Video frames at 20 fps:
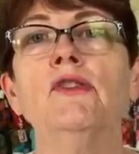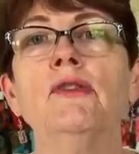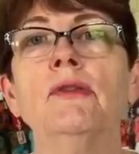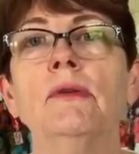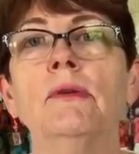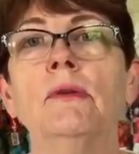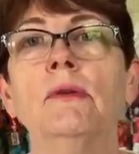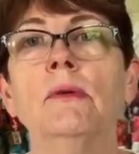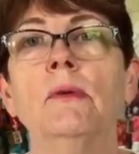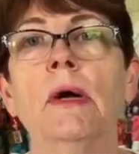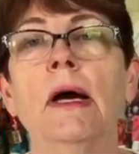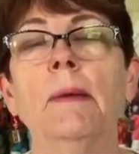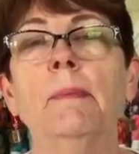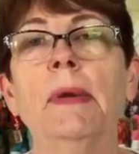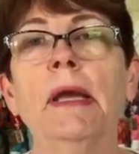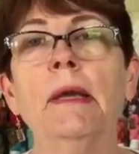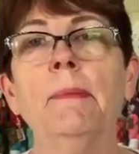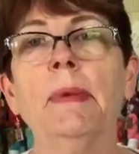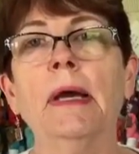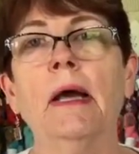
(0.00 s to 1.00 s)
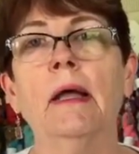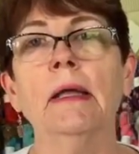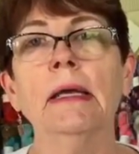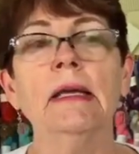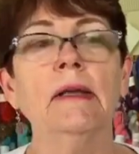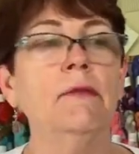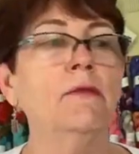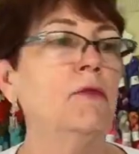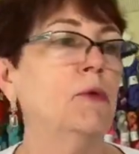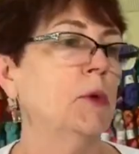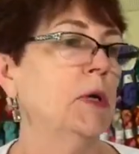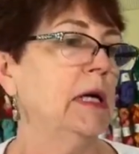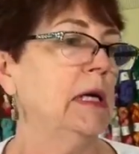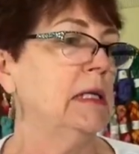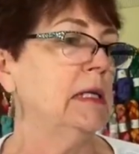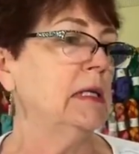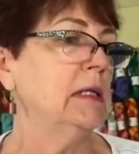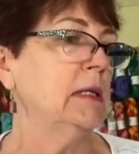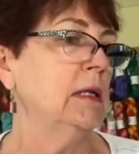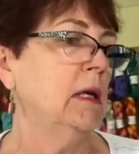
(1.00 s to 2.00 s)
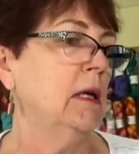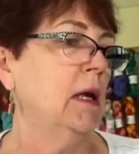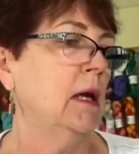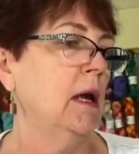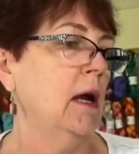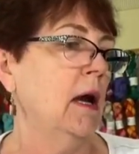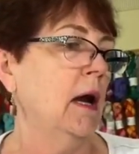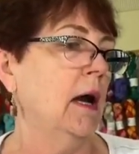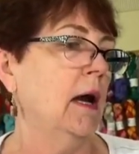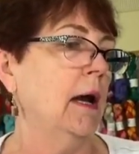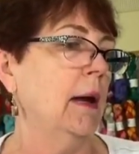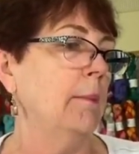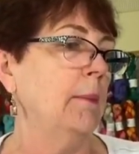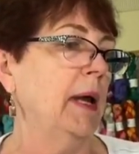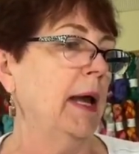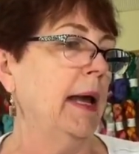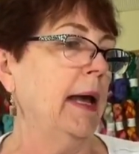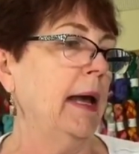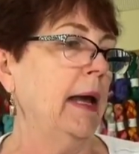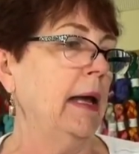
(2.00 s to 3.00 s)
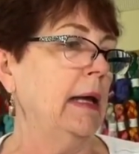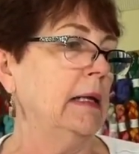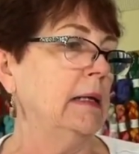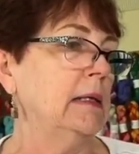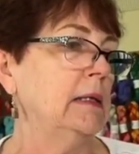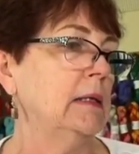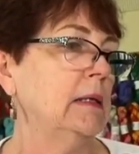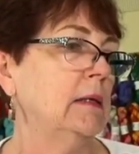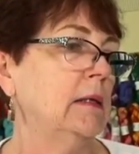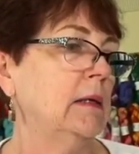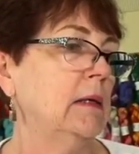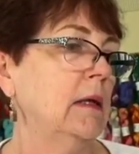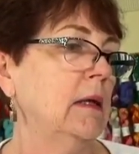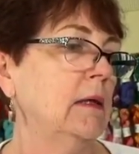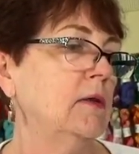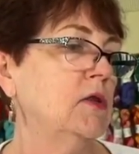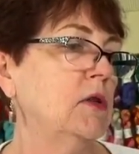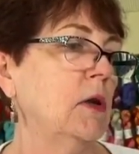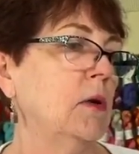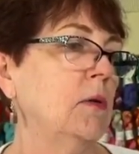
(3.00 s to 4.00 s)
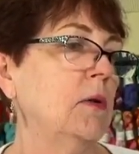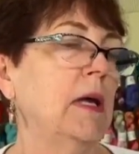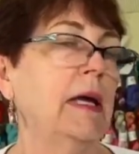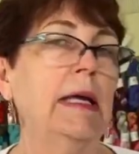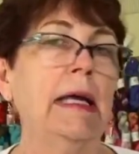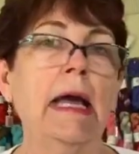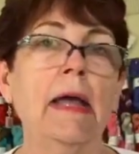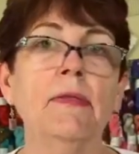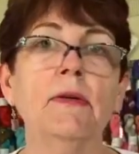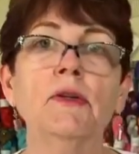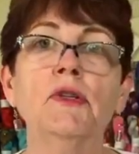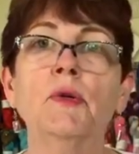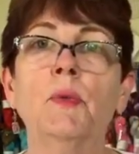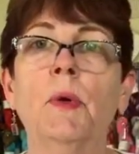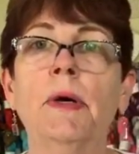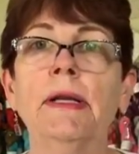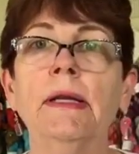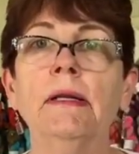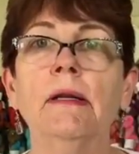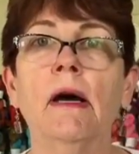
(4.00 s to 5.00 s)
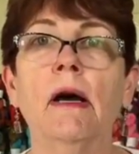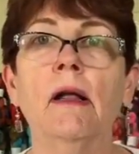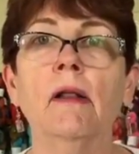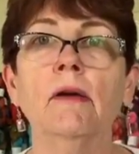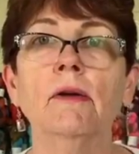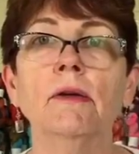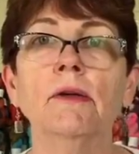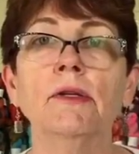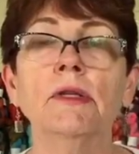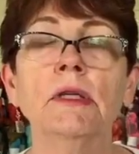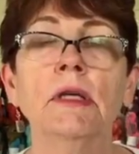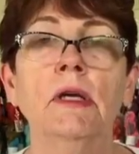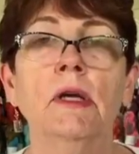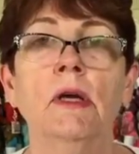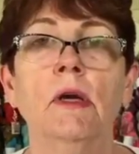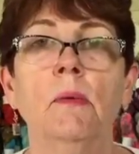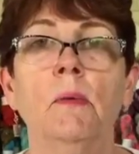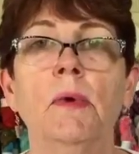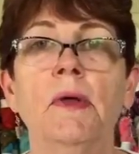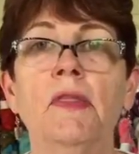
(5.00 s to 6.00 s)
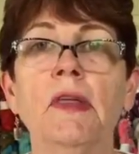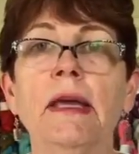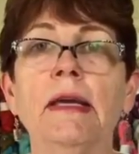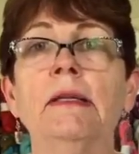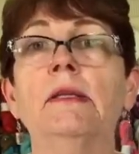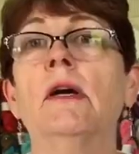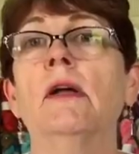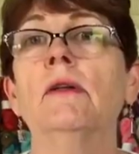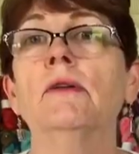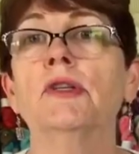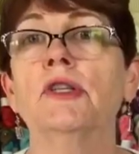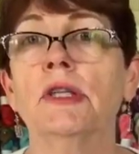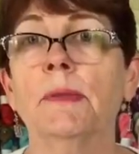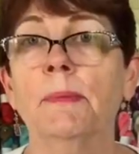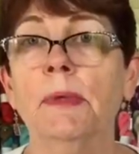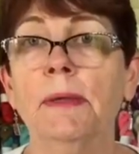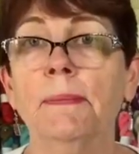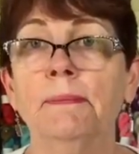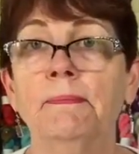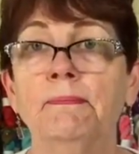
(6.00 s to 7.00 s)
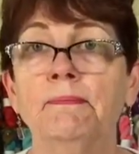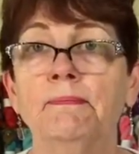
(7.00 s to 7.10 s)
you a PayPal invoice. And so again, they're $20 with $8 shipping.